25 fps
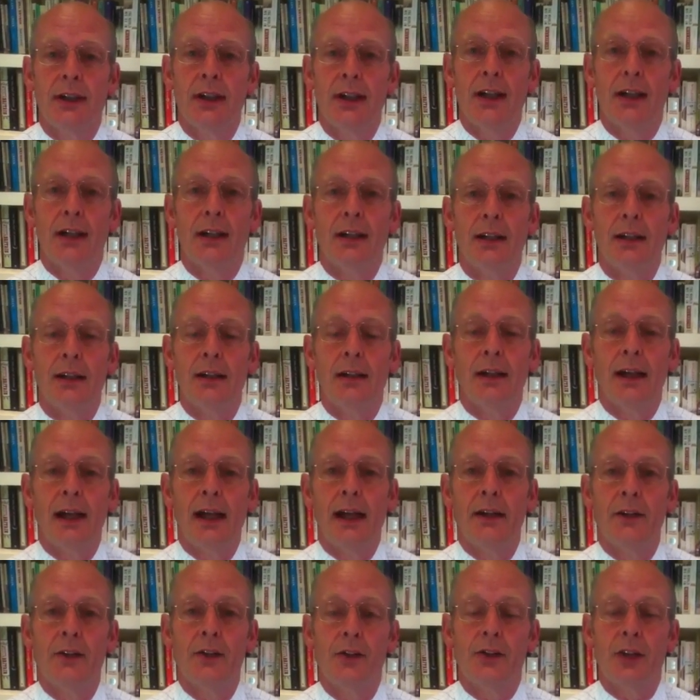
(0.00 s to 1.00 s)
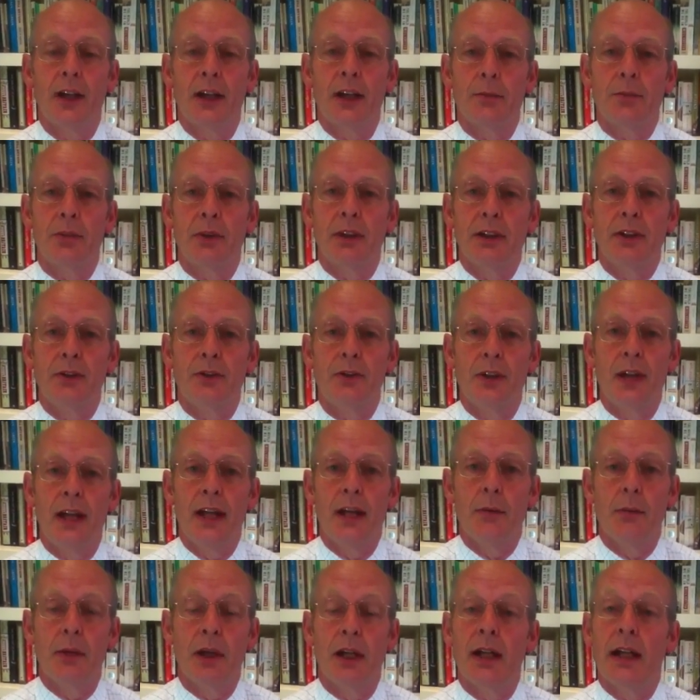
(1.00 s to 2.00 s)
and celebrates
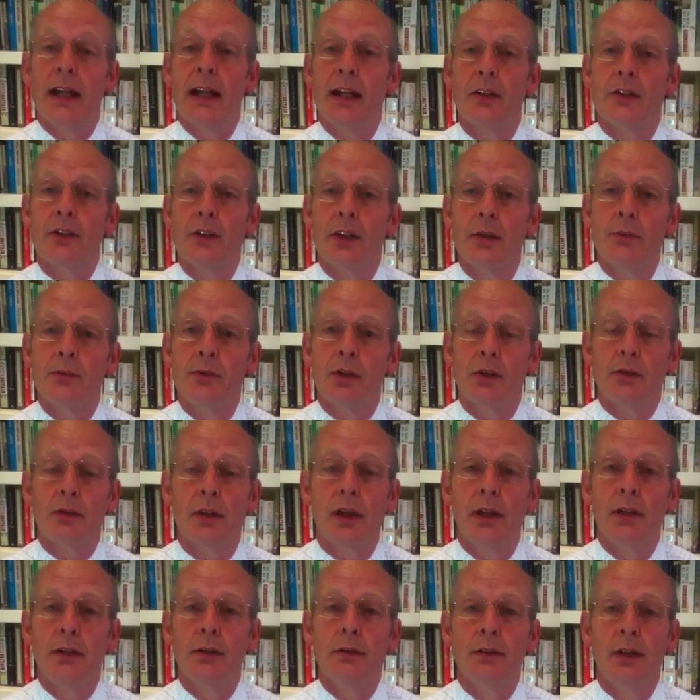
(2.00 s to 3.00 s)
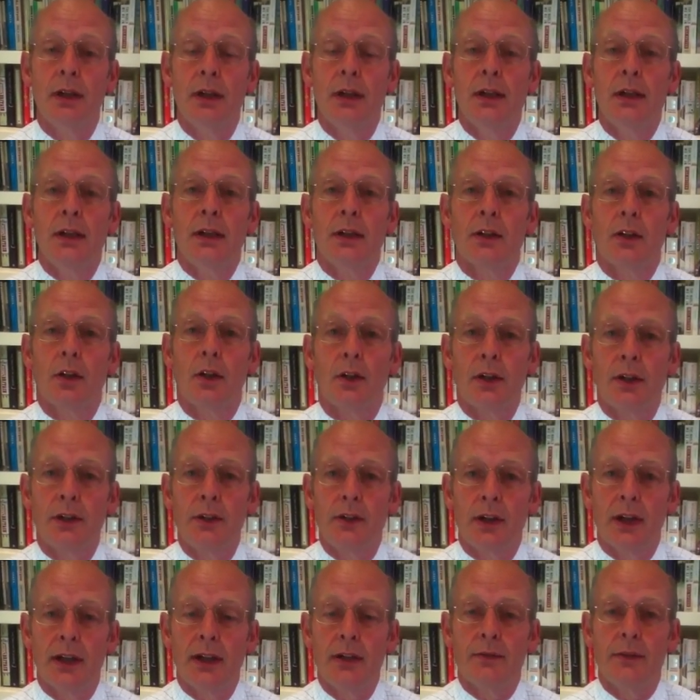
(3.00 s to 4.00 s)
them and allows them to grow.
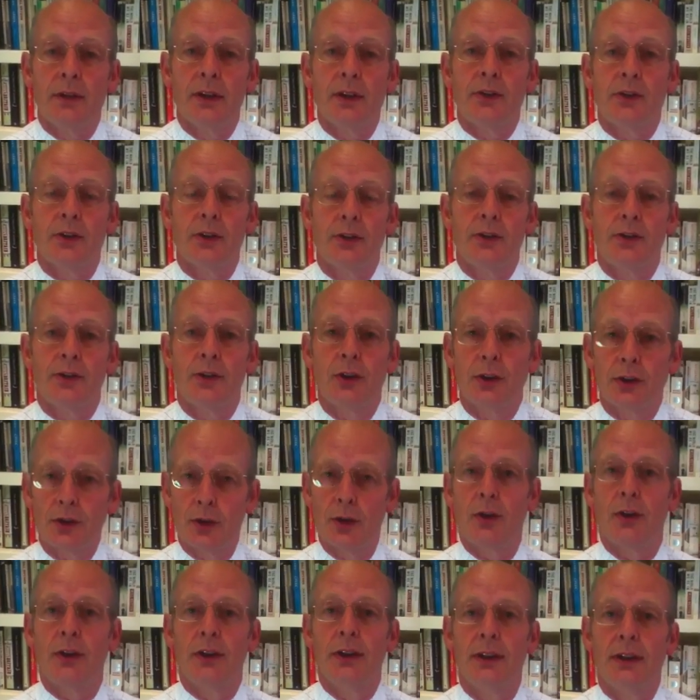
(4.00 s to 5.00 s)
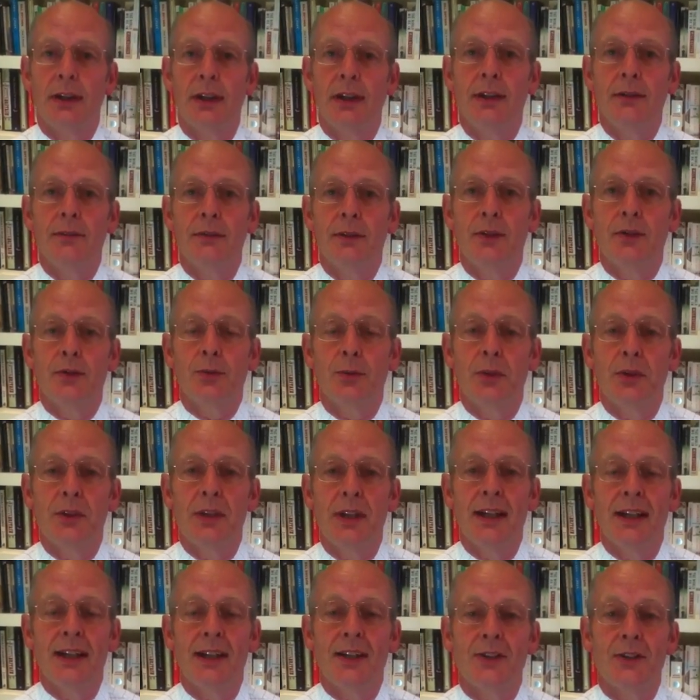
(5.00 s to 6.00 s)
Colin Davis, Sir Colin Davis
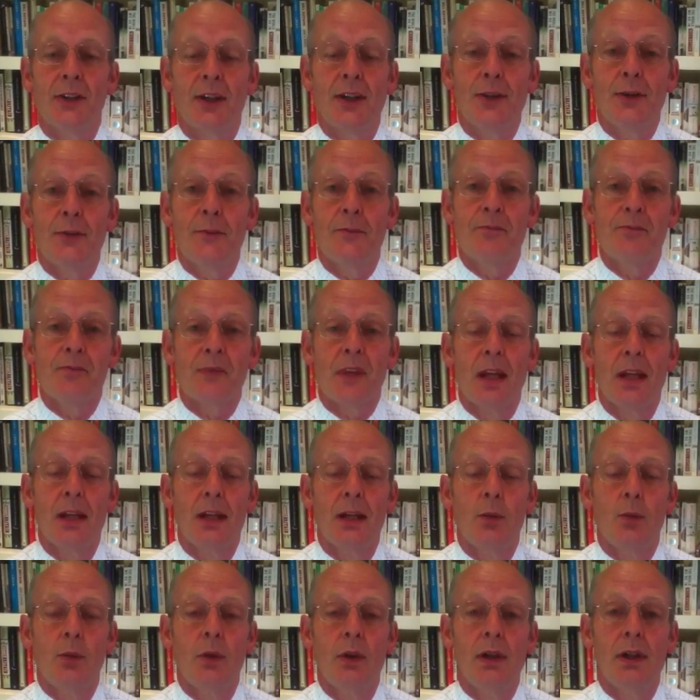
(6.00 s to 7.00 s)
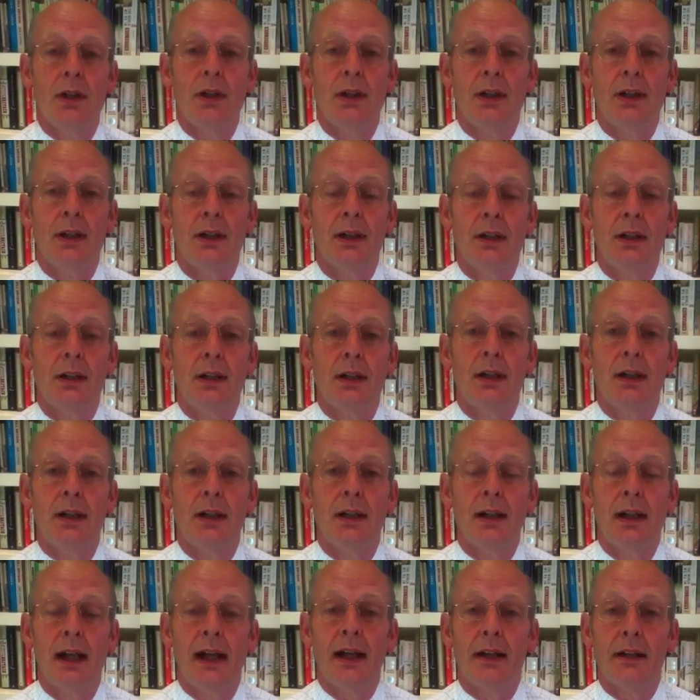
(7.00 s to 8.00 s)
with the LSO, were
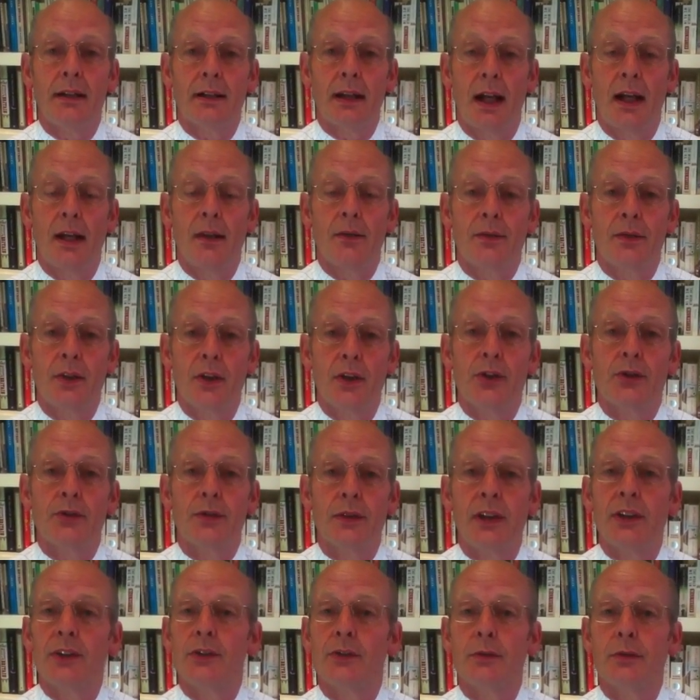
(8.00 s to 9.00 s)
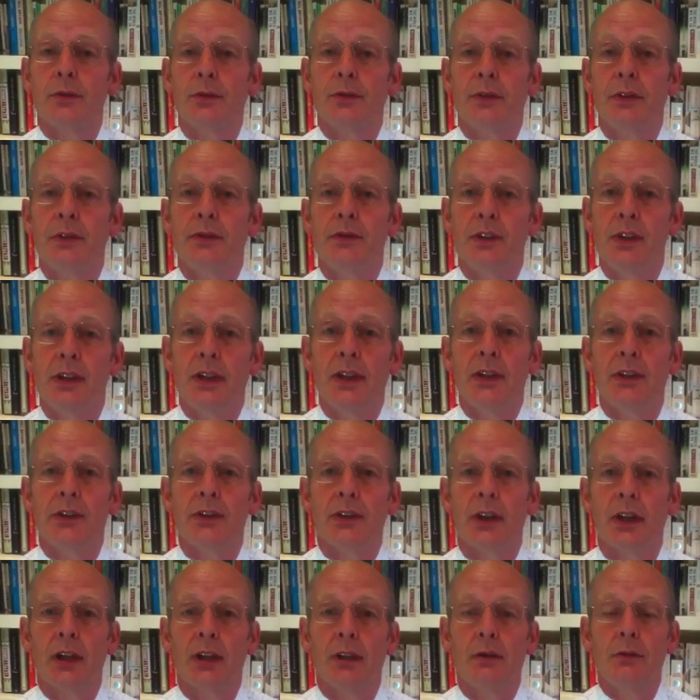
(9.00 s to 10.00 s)
at our first festival 50
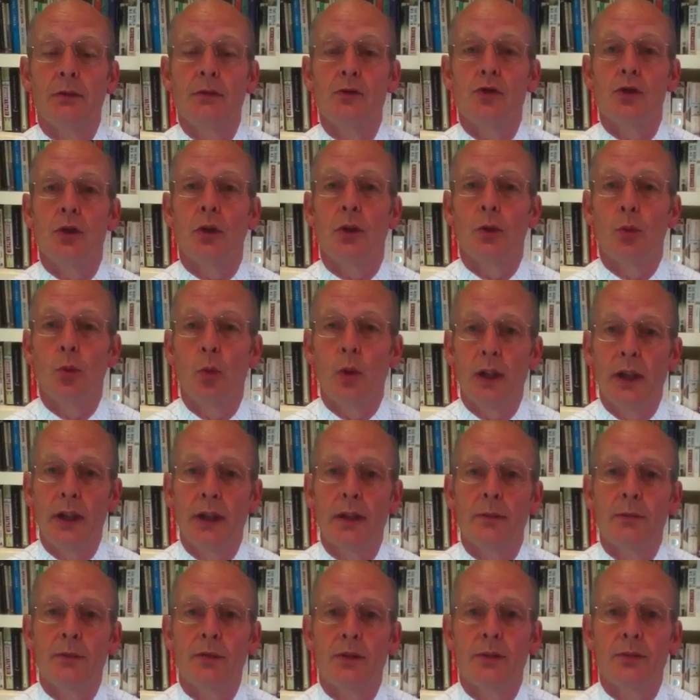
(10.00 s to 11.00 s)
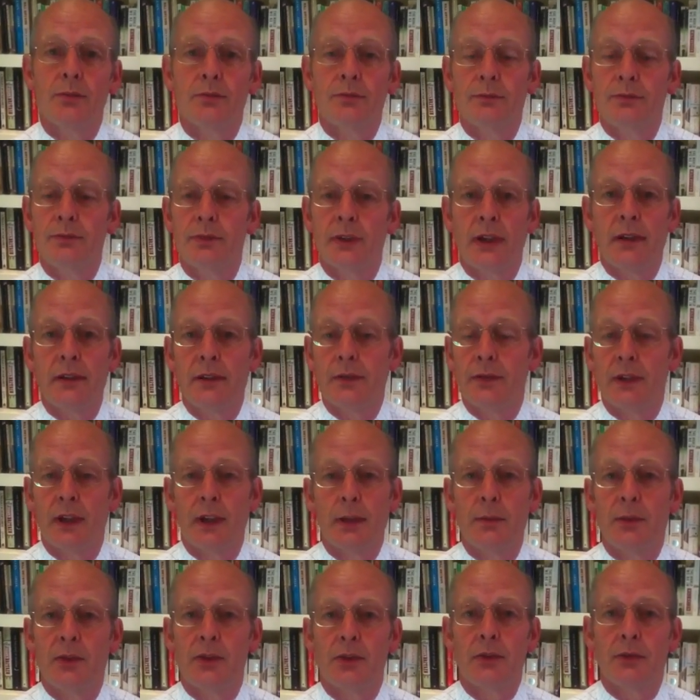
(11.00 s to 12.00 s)
years ago. John Williams, very
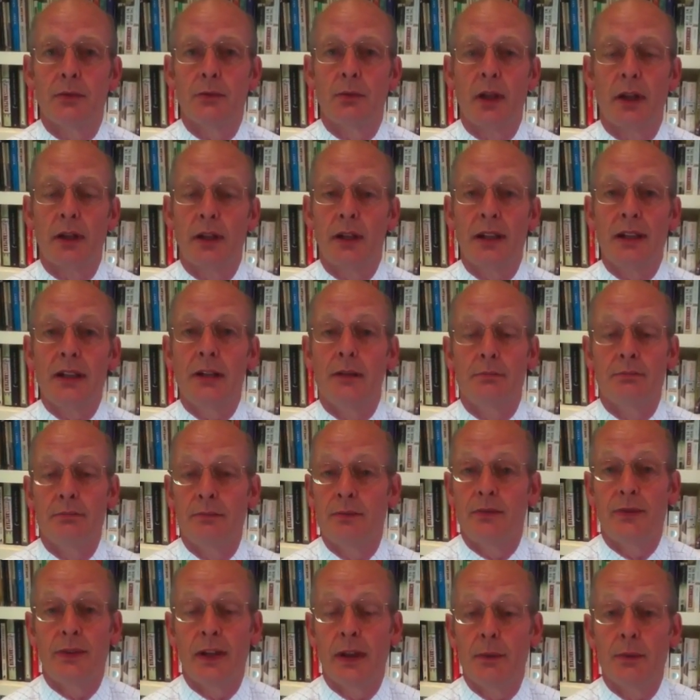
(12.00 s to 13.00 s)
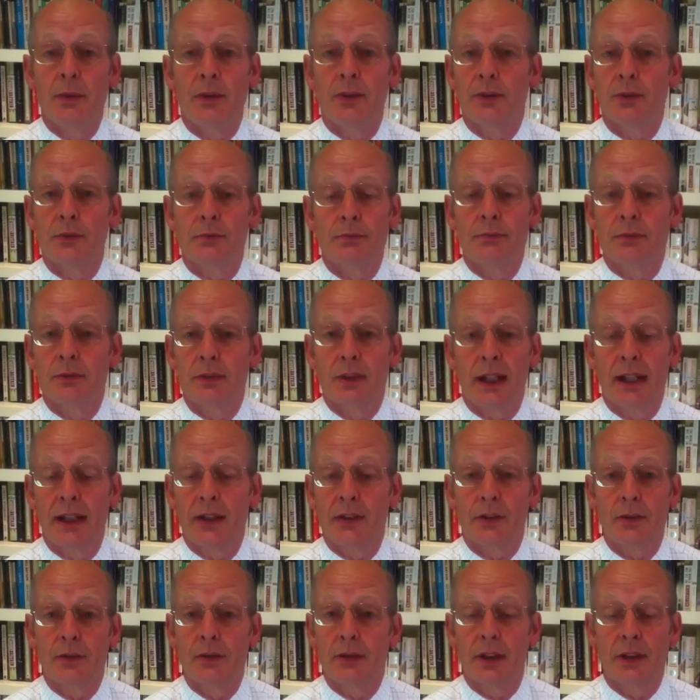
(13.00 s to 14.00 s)
famous, one of the famous
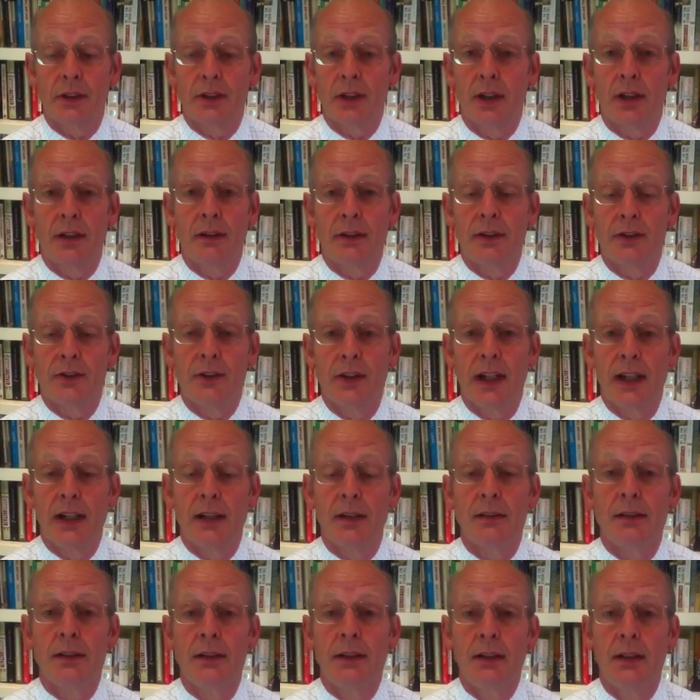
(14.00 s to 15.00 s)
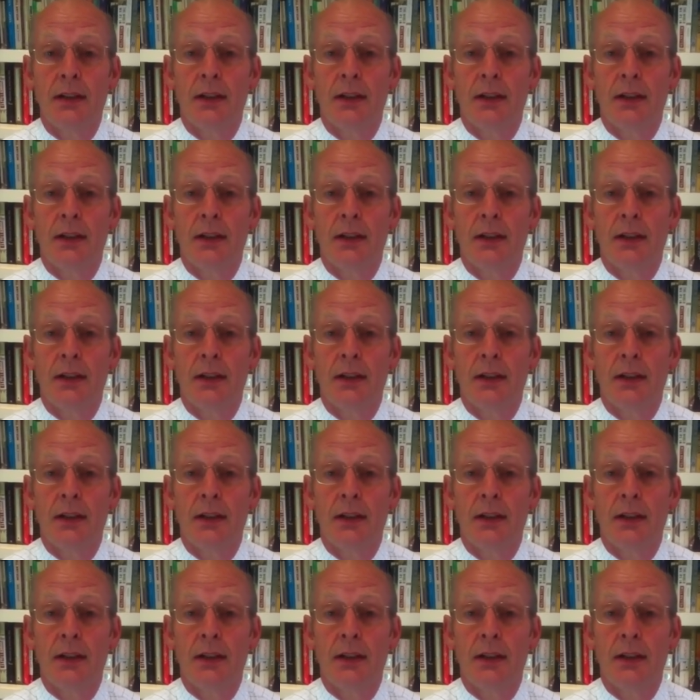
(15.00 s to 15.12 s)
classical guitarists now,